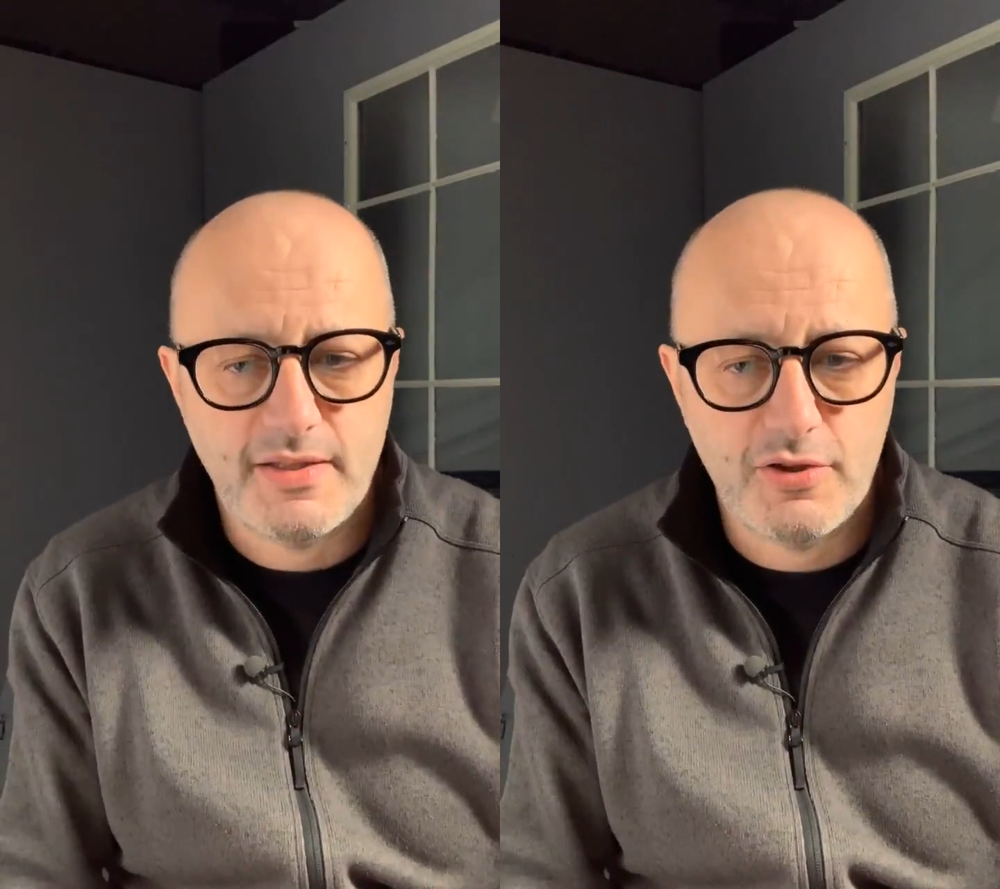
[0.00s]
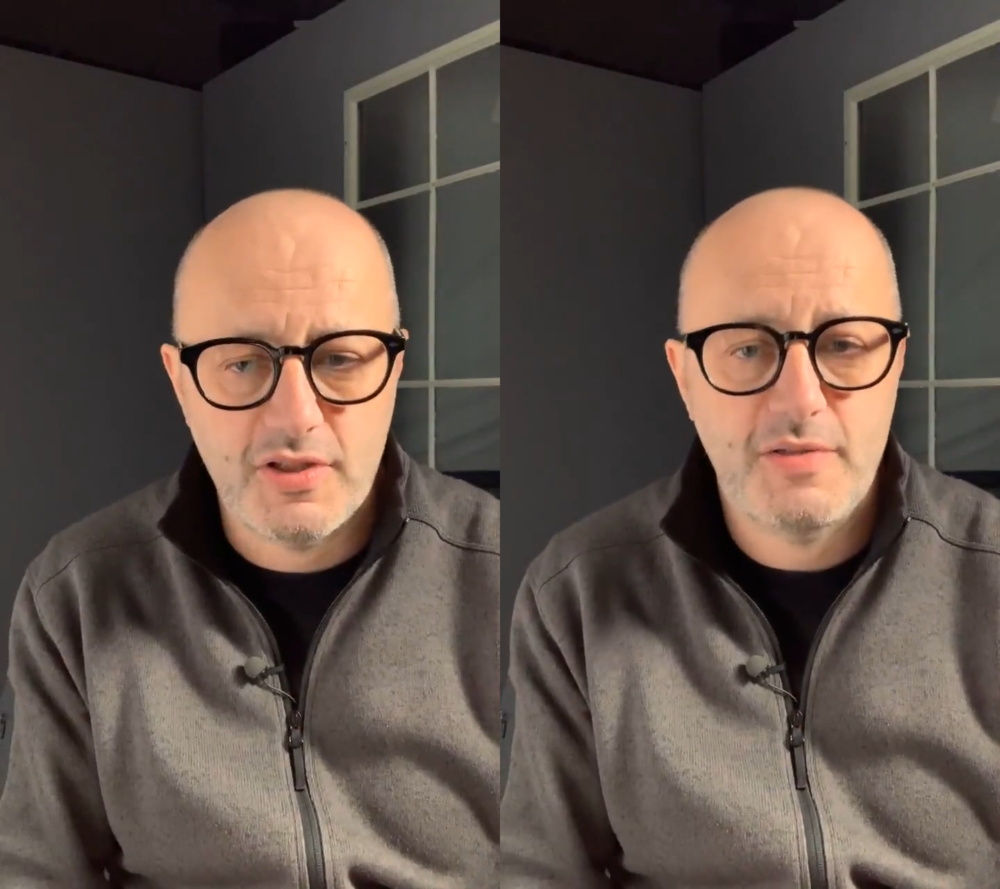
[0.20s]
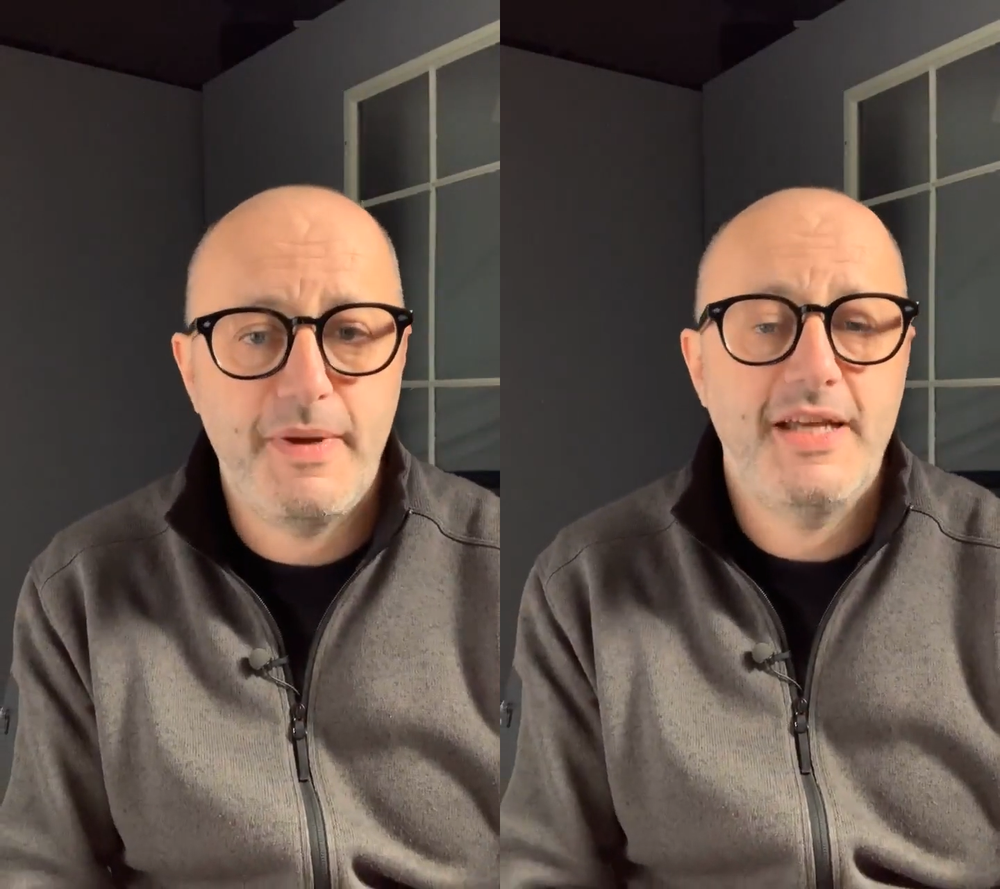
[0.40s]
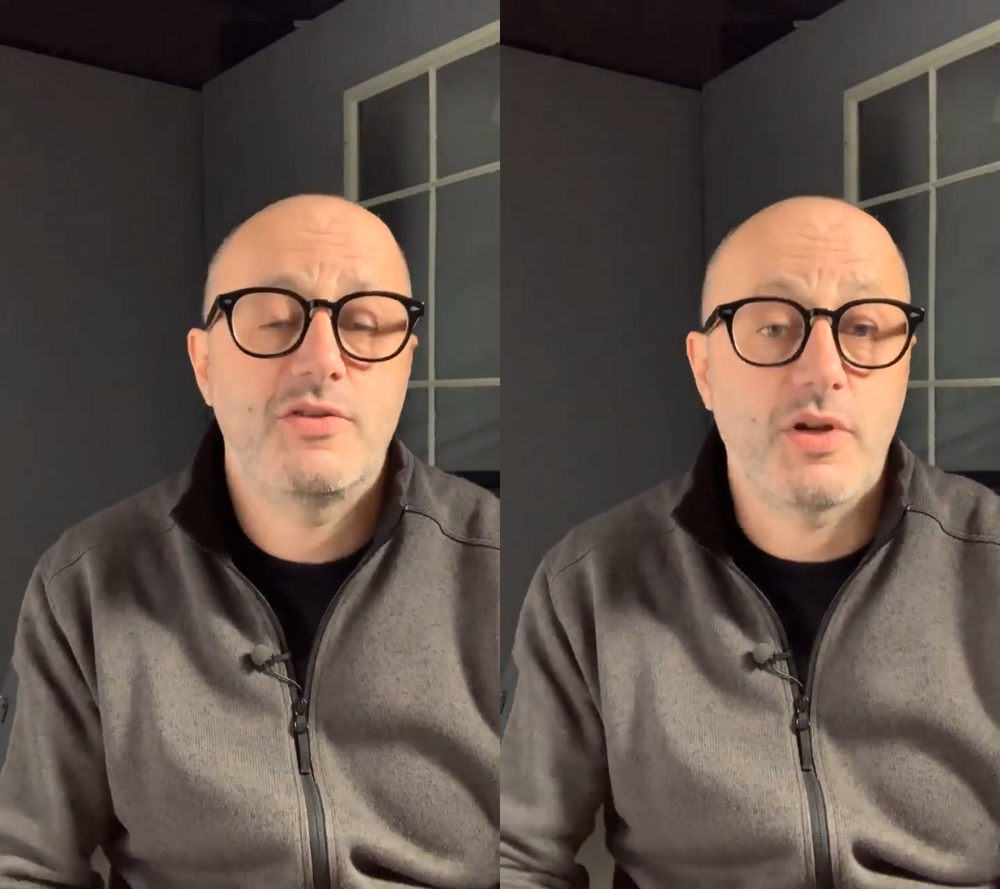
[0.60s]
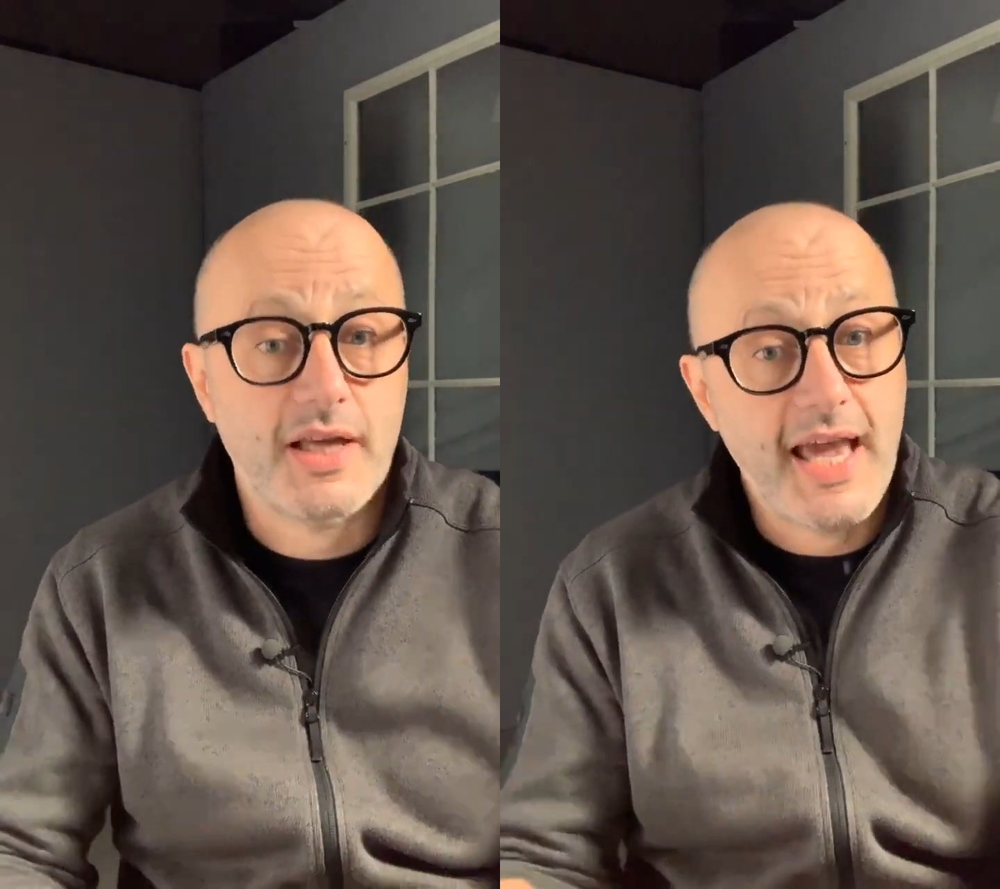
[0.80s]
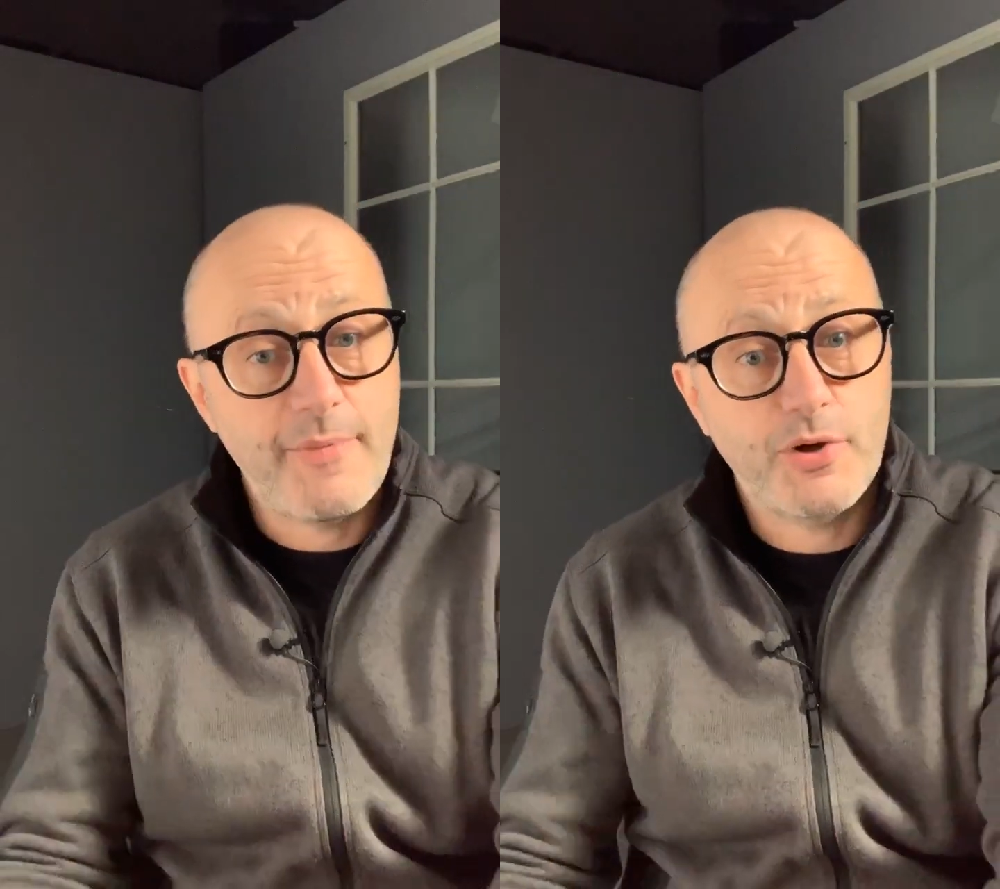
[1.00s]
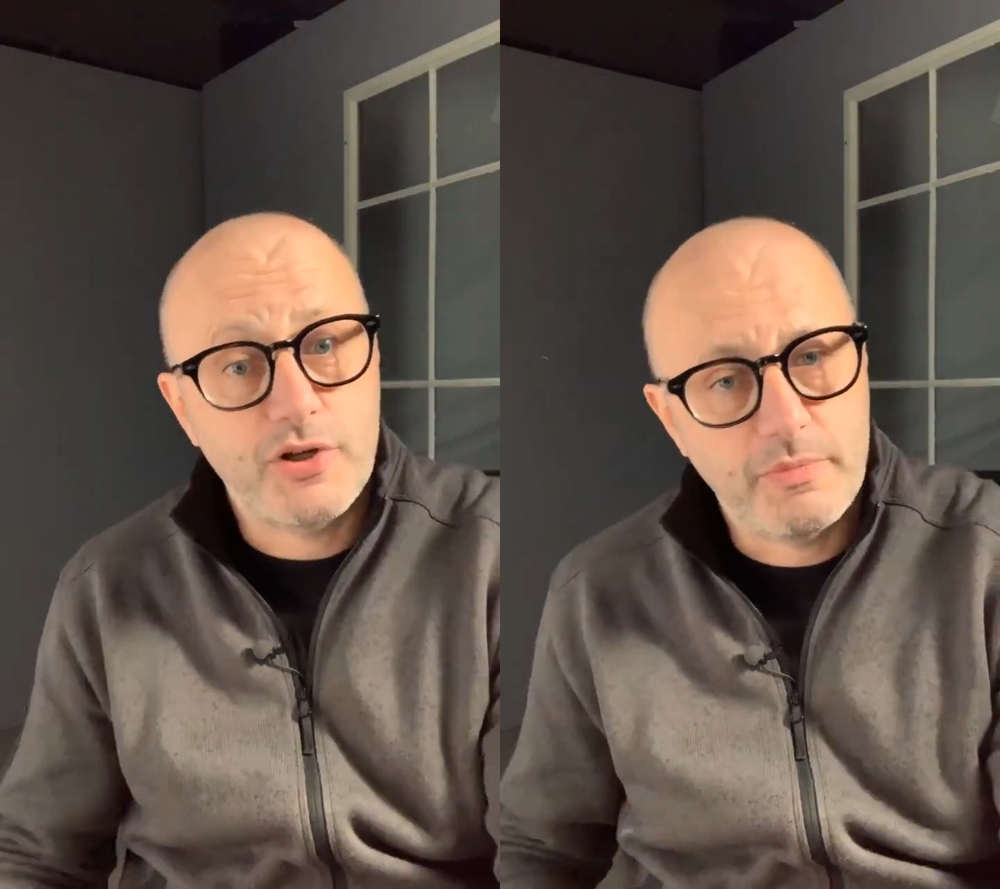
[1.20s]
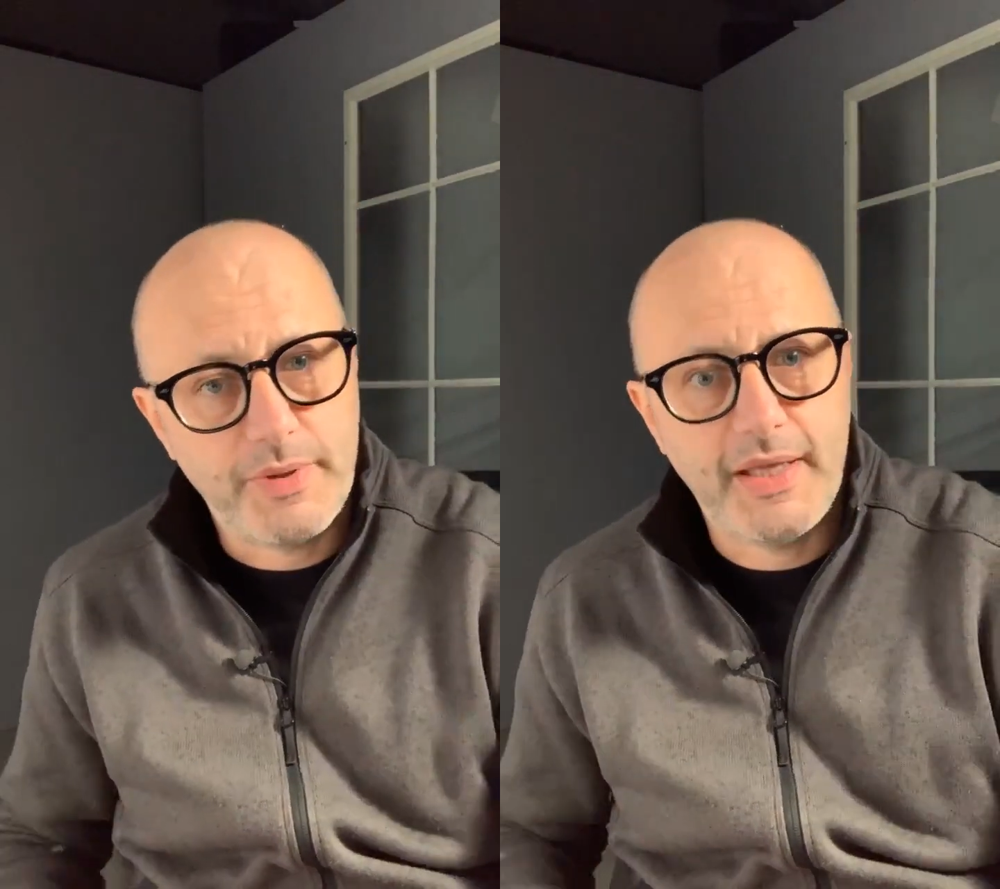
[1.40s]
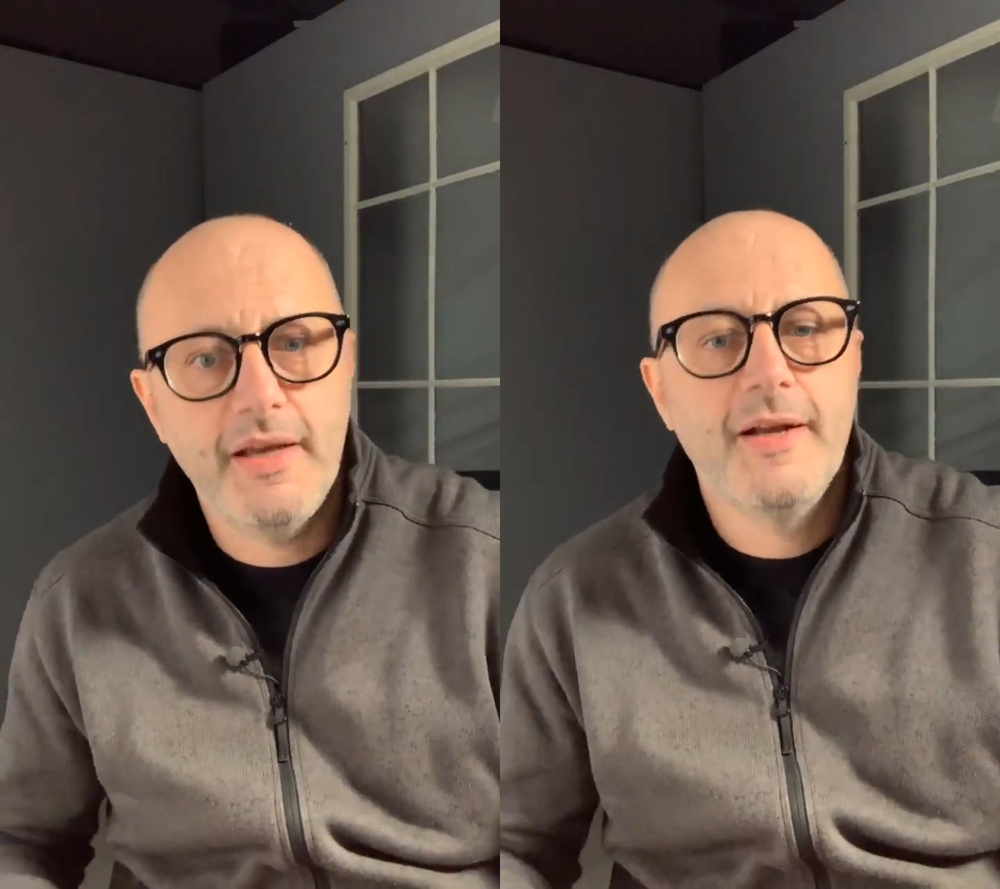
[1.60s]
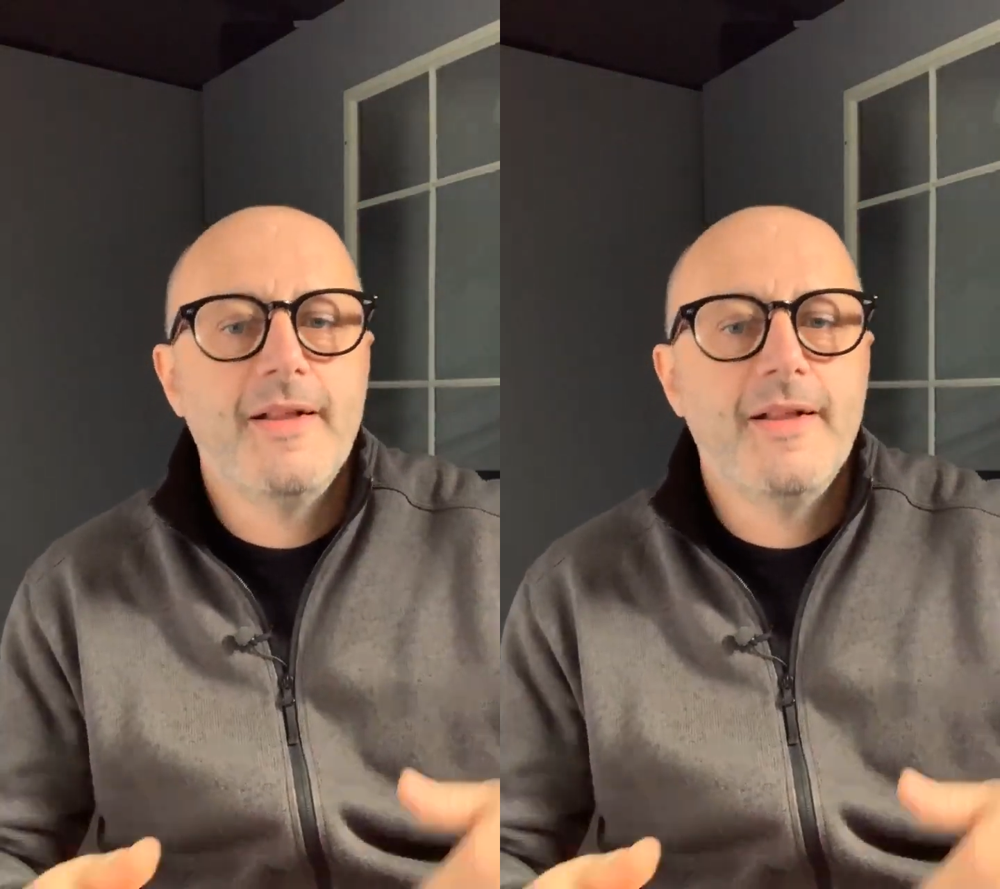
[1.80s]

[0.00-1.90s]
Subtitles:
So the space where the camera could be,